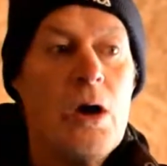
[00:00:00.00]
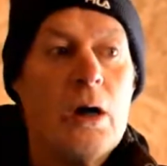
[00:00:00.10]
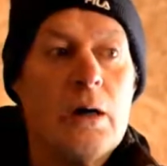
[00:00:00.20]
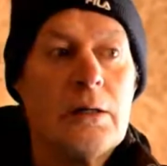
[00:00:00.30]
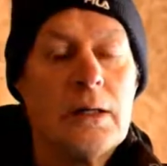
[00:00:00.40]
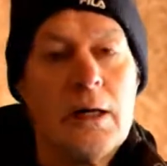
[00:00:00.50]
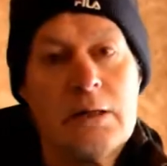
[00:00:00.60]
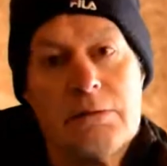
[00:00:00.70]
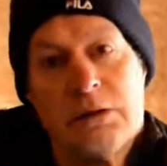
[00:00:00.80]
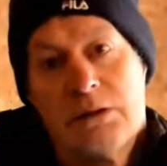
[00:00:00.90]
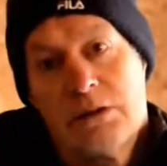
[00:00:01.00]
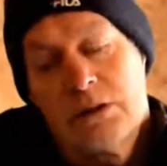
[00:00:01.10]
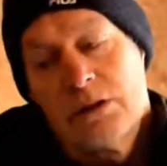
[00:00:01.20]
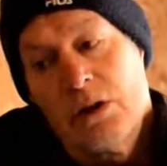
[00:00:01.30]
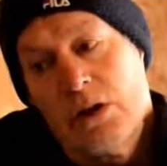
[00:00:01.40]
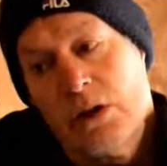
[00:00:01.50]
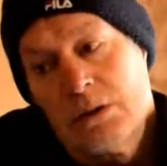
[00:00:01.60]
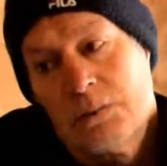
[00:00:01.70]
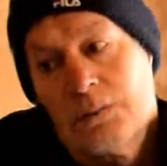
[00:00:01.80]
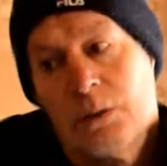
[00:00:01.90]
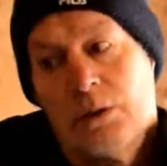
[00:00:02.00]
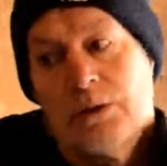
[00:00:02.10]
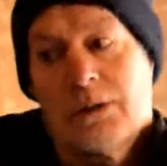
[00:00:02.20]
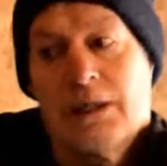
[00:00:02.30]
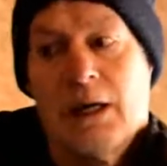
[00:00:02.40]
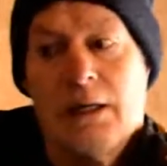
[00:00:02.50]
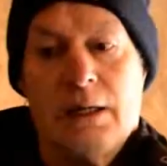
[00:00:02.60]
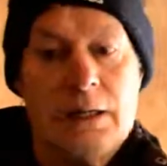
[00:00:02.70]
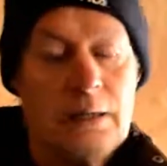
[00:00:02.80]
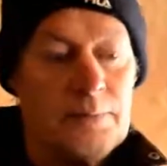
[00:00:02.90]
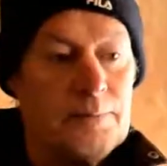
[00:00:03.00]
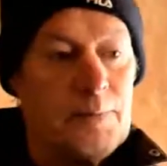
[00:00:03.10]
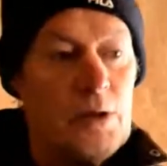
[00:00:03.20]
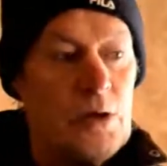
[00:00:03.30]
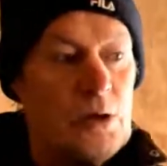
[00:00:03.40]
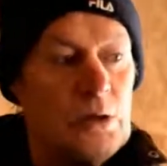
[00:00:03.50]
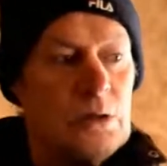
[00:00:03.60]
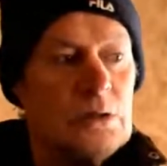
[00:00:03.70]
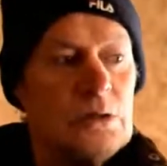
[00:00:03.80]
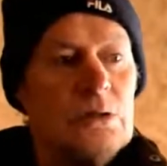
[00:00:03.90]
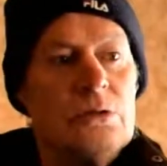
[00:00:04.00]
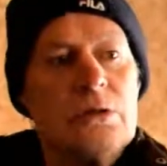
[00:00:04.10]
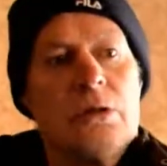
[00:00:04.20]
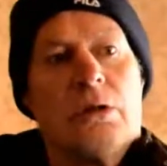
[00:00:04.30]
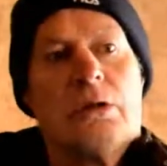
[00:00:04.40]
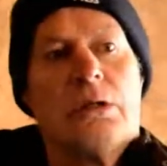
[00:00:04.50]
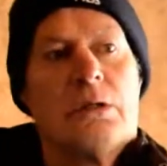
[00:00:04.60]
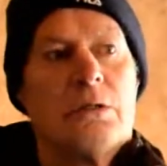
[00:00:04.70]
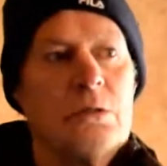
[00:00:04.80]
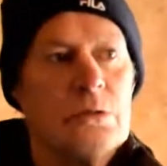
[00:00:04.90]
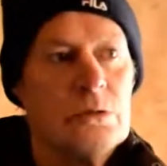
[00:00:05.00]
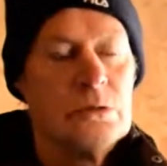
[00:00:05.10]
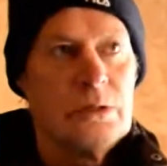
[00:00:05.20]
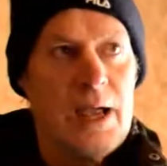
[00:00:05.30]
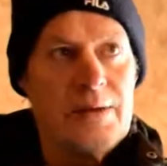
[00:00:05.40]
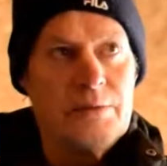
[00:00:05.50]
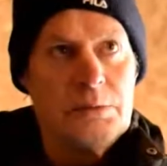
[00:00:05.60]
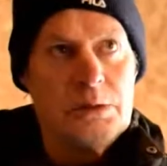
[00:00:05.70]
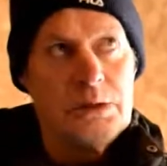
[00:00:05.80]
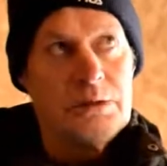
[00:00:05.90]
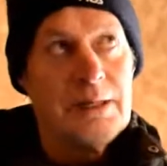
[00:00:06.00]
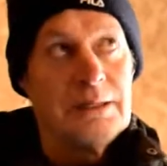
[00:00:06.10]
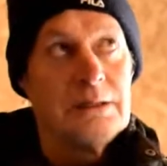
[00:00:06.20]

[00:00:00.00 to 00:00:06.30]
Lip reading: Okay, we're going to start by saying there's an underlying cause to everybody who has